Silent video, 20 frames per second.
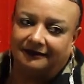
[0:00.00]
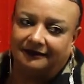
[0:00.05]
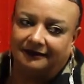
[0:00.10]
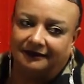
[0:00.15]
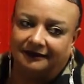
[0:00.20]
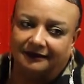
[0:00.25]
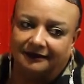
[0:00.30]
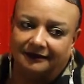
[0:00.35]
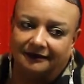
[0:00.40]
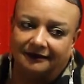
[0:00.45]

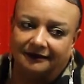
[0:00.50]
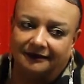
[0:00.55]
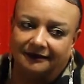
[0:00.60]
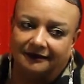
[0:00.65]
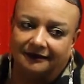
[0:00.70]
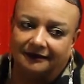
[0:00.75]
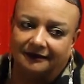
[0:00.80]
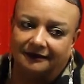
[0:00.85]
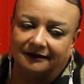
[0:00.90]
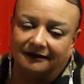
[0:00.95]

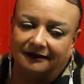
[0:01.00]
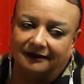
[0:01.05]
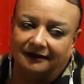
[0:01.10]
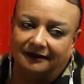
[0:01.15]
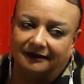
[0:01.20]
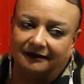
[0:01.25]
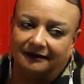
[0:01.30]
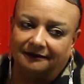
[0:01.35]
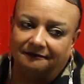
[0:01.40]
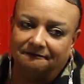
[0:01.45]

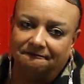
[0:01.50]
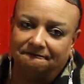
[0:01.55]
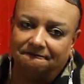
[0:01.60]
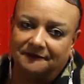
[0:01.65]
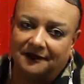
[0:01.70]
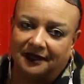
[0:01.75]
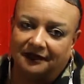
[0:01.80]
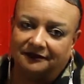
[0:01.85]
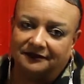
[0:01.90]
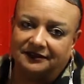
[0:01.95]
Oh,
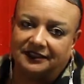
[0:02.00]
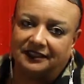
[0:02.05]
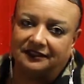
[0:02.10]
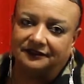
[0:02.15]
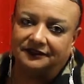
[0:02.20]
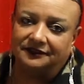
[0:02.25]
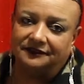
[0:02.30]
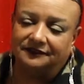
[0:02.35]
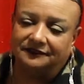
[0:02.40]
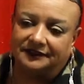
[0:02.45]
I'll tell
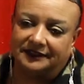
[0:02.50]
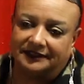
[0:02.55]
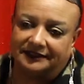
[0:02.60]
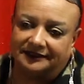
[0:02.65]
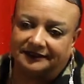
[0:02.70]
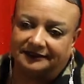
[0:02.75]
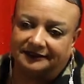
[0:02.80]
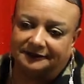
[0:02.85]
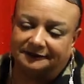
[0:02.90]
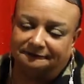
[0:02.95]
you
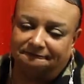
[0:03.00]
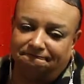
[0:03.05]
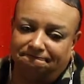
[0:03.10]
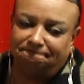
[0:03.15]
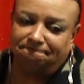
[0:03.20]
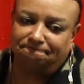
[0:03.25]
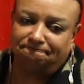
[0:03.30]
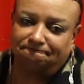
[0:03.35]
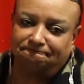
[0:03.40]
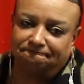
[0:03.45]
this.
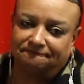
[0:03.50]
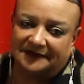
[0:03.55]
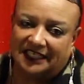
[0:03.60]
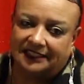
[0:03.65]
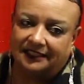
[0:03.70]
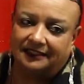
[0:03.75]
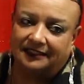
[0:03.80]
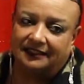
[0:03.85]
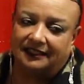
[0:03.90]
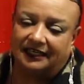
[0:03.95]

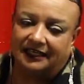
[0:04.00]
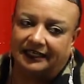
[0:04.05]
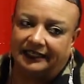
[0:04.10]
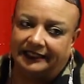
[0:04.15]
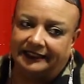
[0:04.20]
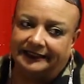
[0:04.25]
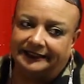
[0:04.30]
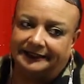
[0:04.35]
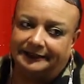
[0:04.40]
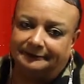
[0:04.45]

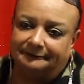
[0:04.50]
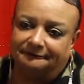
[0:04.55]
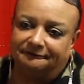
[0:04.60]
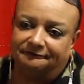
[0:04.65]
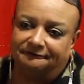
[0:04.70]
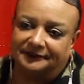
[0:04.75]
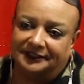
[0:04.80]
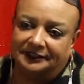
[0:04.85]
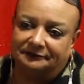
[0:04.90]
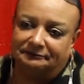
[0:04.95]
I am
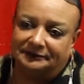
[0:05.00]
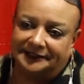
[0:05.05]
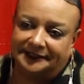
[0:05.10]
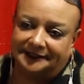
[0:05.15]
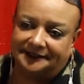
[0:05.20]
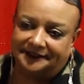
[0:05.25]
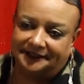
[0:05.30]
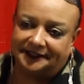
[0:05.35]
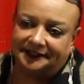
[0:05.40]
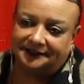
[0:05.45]
Frank
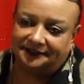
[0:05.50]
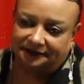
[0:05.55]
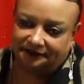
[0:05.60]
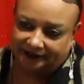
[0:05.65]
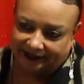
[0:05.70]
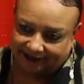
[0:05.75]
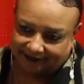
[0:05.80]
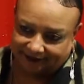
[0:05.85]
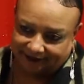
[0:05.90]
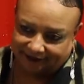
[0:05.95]
Penny's
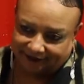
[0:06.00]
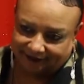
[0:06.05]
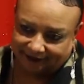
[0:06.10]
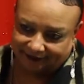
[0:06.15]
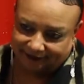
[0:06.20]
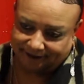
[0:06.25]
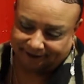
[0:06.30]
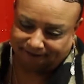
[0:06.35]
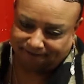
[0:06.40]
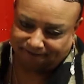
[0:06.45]
granddaughter.